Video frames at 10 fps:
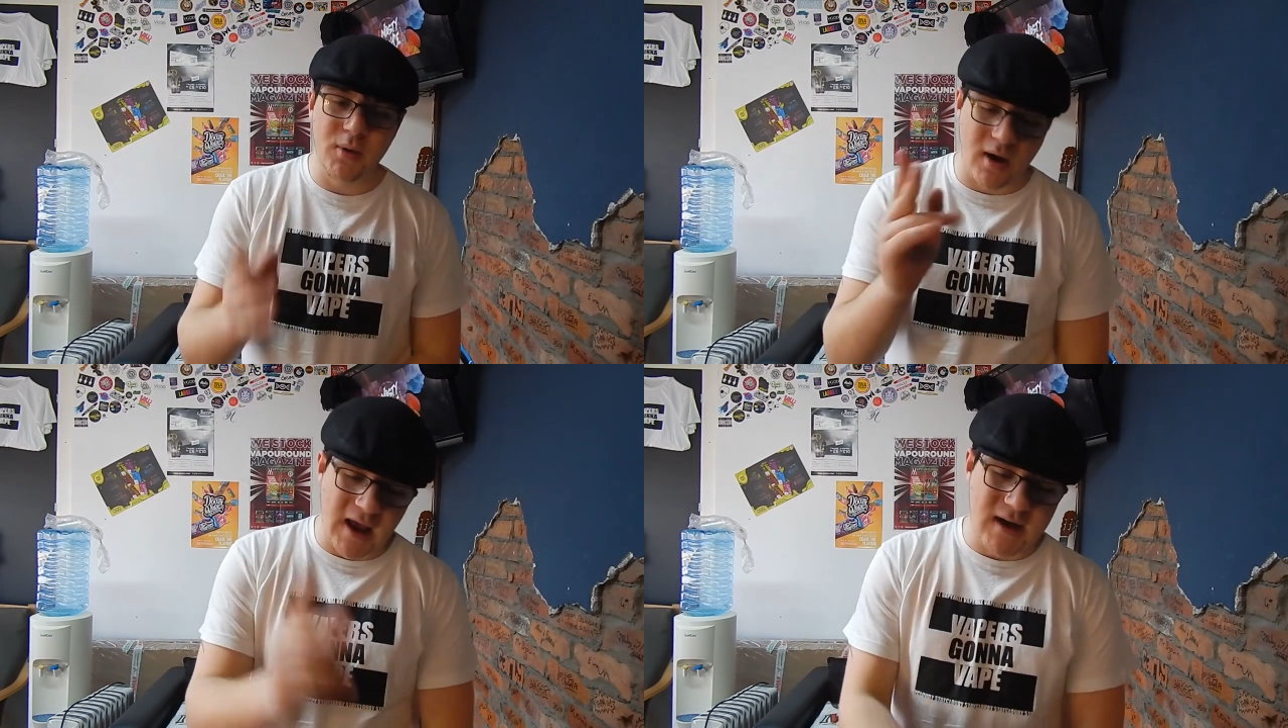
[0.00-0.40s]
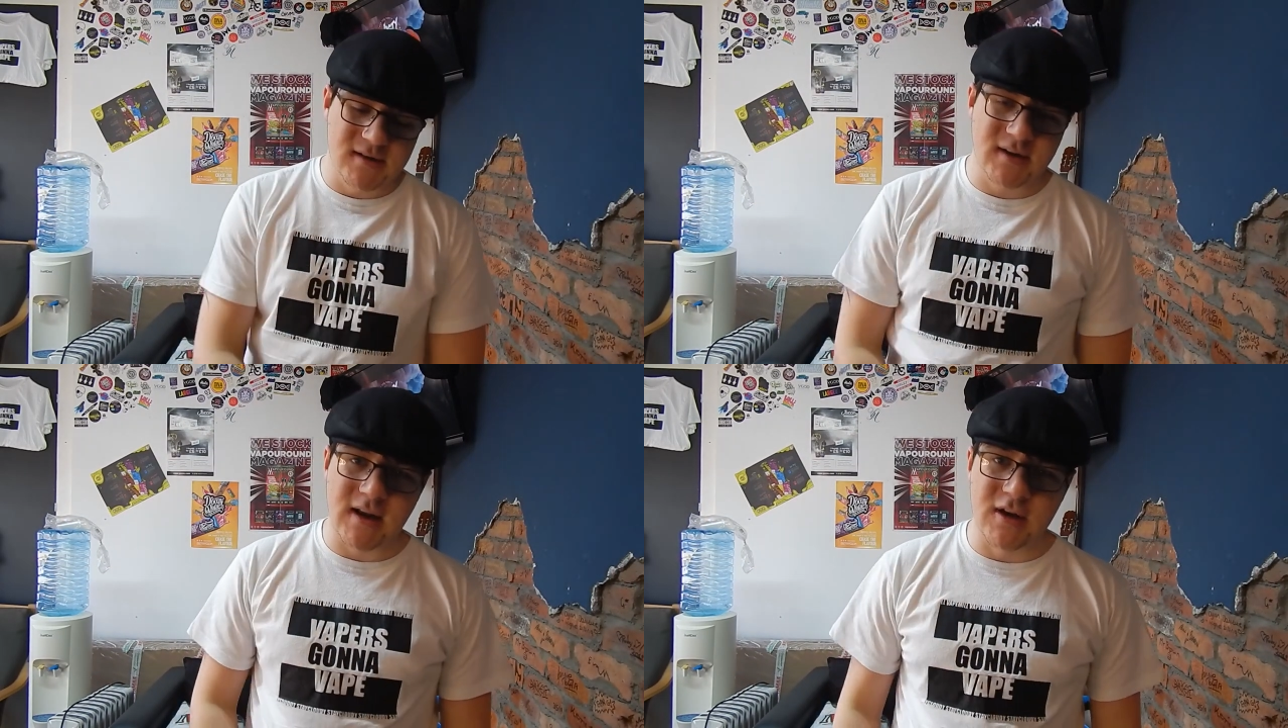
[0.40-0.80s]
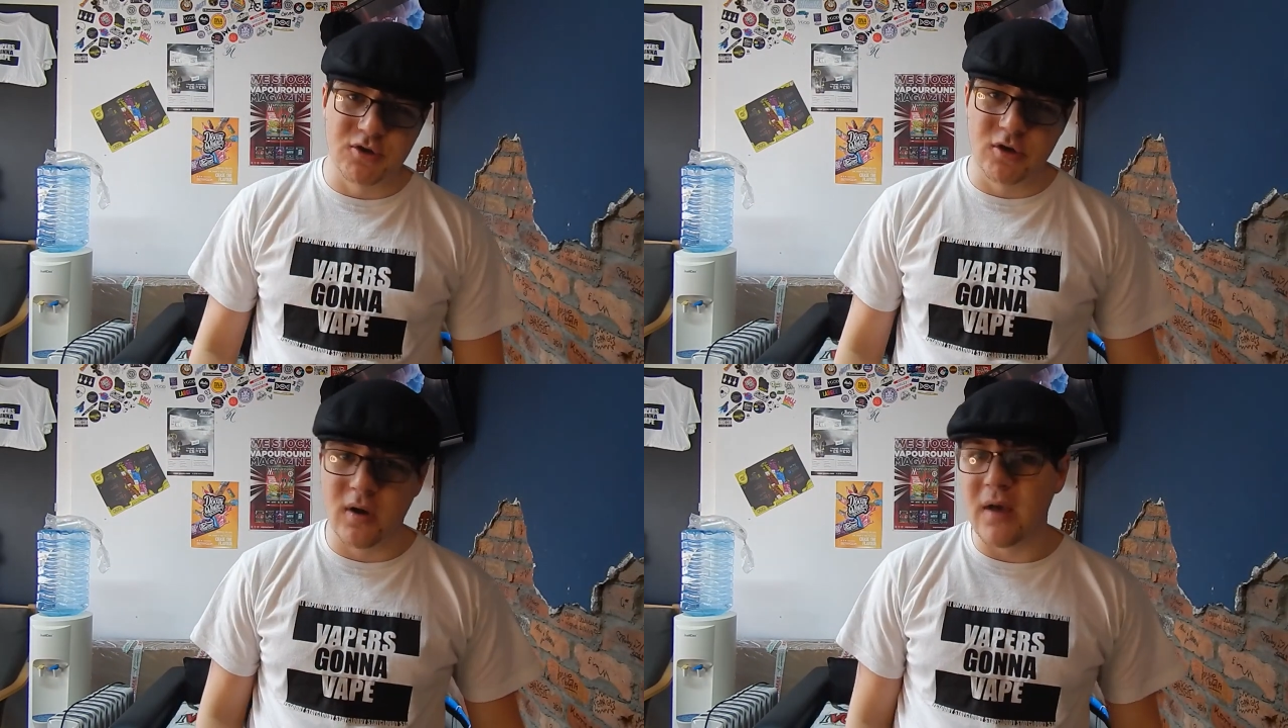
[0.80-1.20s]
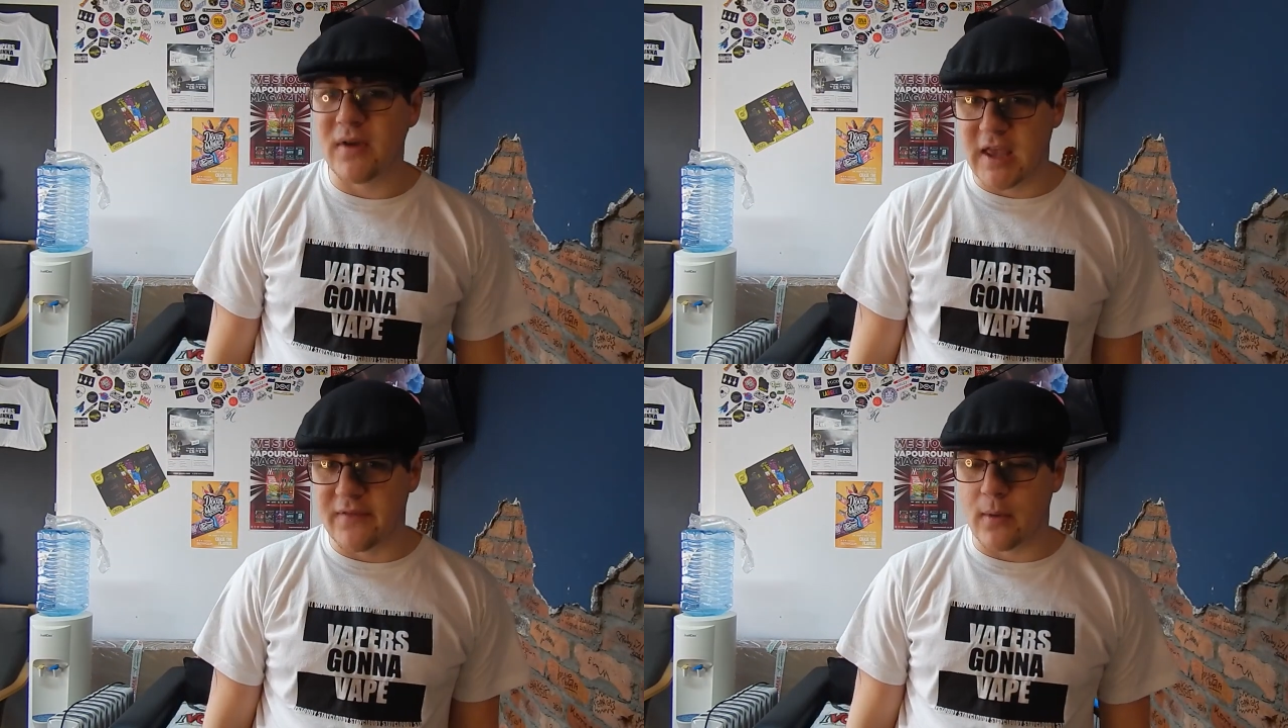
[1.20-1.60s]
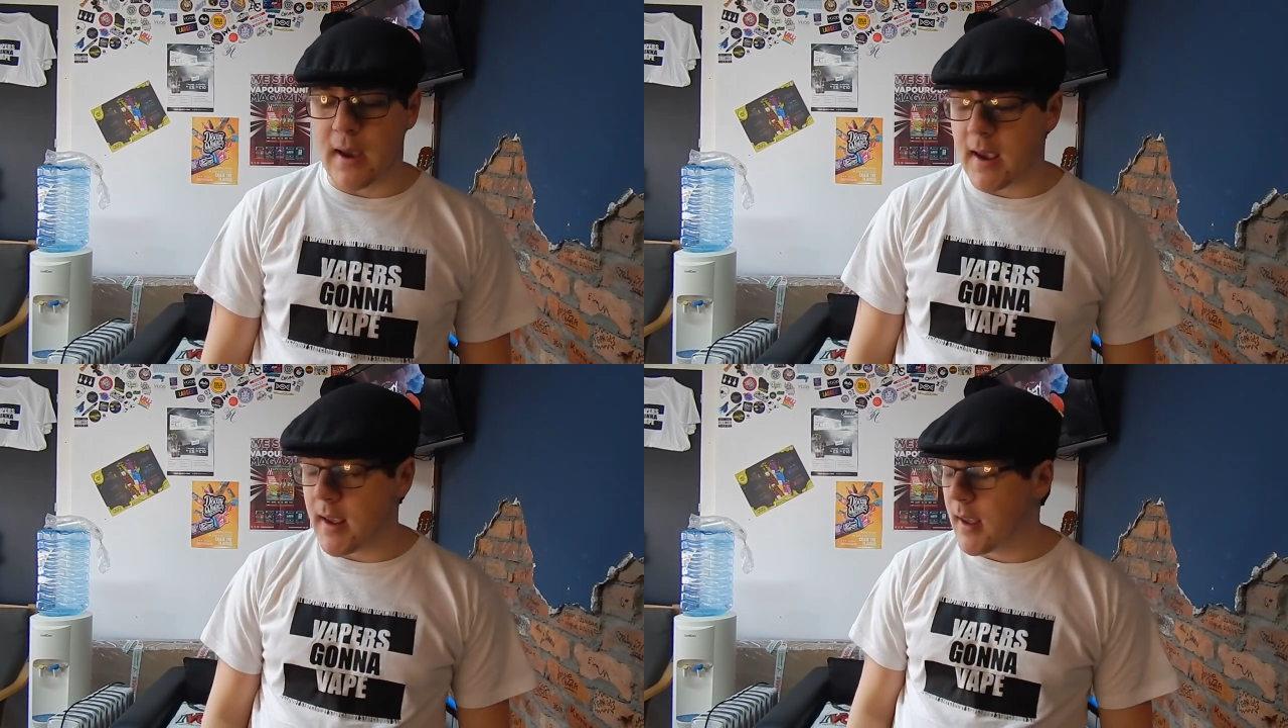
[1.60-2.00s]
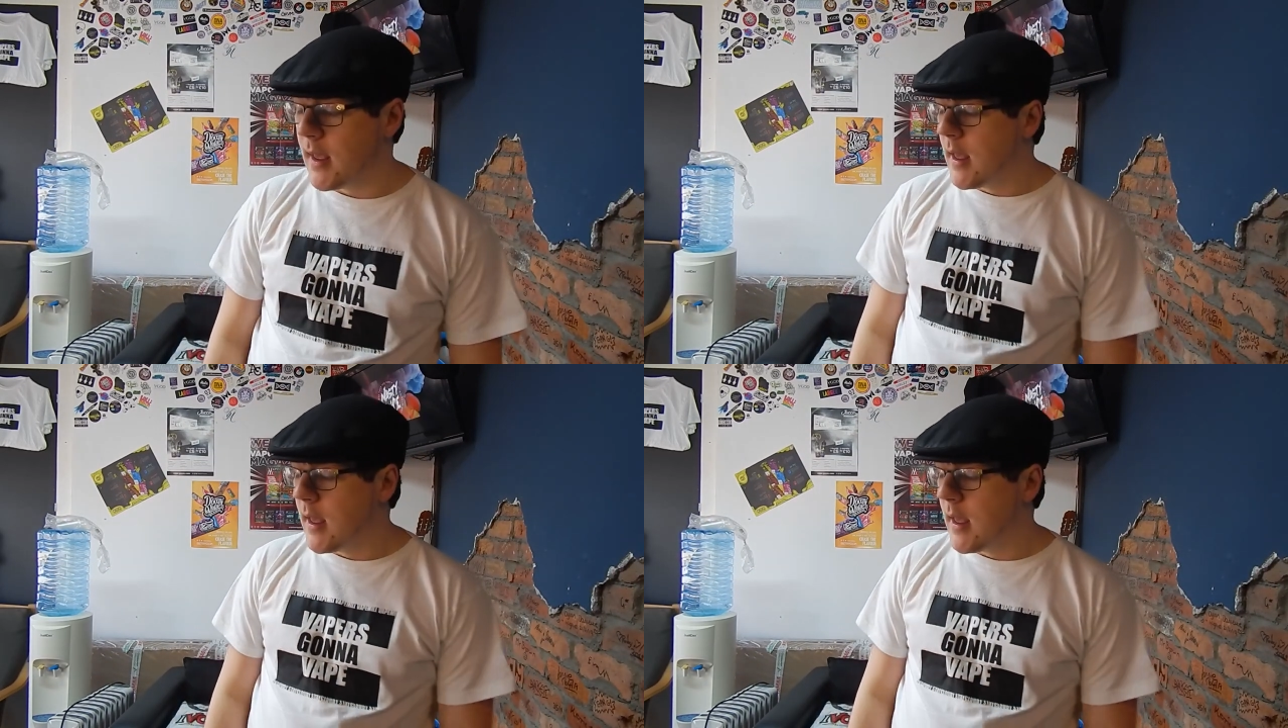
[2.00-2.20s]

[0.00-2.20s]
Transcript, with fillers: you are entered into the giveaway.